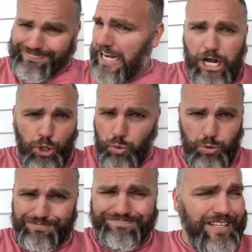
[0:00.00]
Not
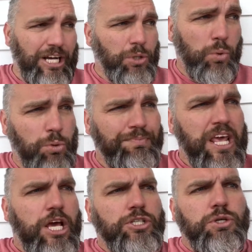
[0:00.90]
cool, not cool.
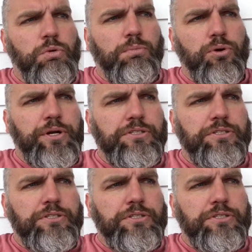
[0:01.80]
So we're brewing